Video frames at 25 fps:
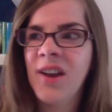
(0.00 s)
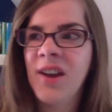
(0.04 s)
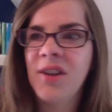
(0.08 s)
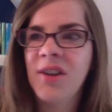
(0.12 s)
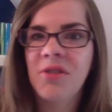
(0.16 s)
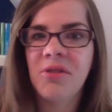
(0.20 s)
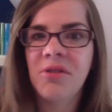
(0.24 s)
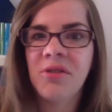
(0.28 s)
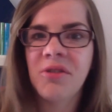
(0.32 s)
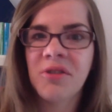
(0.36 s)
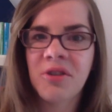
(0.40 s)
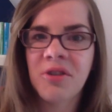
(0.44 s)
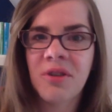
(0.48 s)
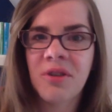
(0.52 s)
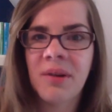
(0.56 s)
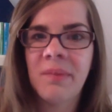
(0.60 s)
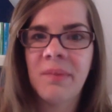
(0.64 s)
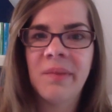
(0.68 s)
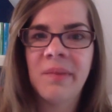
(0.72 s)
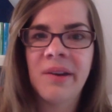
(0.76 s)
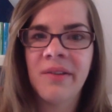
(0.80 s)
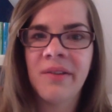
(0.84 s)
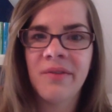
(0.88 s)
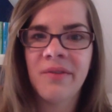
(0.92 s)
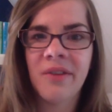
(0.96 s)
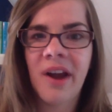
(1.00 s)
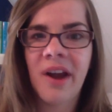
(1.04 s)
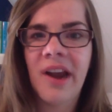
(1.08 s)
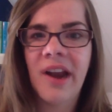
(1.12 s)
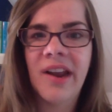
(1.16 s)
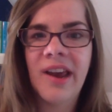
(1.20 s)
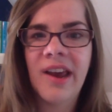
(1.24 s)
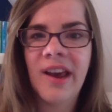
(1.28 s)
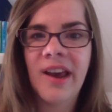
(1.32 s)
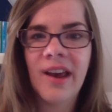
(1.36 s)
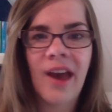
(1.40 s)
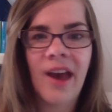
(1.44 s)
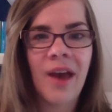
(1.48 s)
descriptive
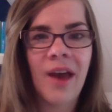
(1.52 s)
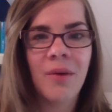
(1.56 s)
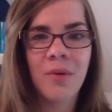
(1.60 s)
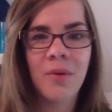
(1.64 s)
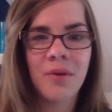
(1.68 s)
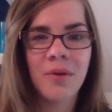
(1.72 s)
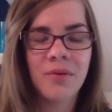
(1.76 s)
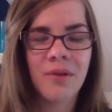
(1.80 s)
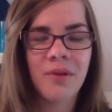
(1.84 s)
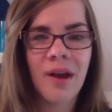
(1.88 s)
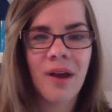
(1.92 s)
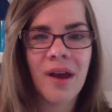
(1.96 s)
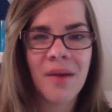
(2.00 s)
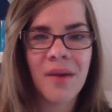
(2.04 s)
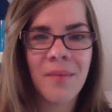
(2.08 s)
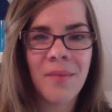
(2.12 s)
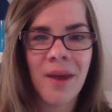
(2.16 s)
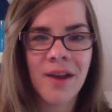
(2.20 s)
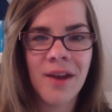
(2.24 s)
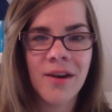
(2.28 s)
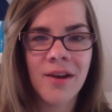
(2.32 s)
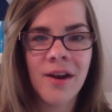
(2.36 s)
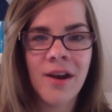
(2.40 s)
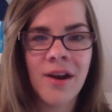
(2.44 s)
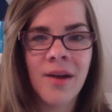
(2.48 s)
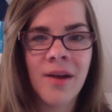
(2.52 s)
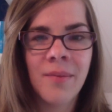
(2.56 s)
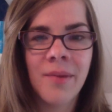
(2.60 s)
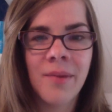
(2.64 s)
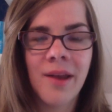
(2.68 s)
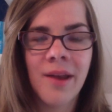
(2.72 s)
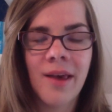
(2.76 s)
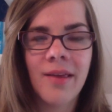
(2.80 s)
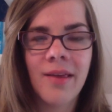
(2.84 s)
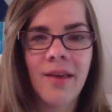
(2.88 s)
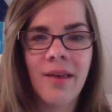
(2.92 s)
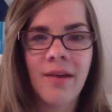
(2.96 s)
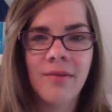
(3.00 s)
writing, I wouldn't recommend her, but I
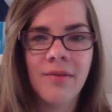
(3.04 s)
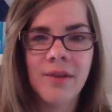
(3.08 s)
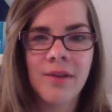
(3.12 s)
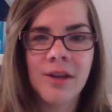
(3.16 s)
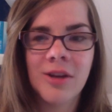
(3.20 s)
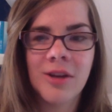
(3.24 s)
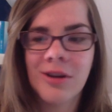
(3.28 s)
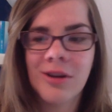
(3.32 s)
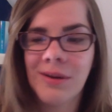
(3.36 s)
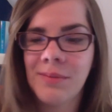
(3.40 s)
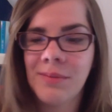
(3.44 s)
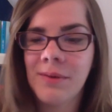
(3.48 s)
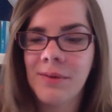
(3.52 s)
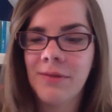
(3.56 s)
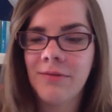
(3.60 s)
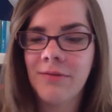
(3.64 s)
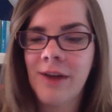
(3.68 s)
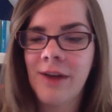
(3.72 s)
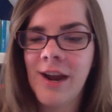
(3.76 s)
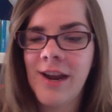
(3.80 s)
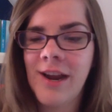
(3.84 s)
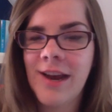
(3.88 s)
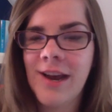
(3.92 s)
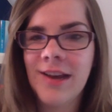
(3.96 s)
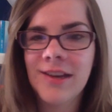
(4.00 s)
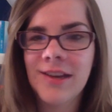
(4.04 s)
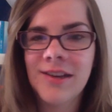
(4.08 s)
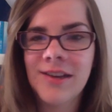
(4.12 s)
love descriptive writing,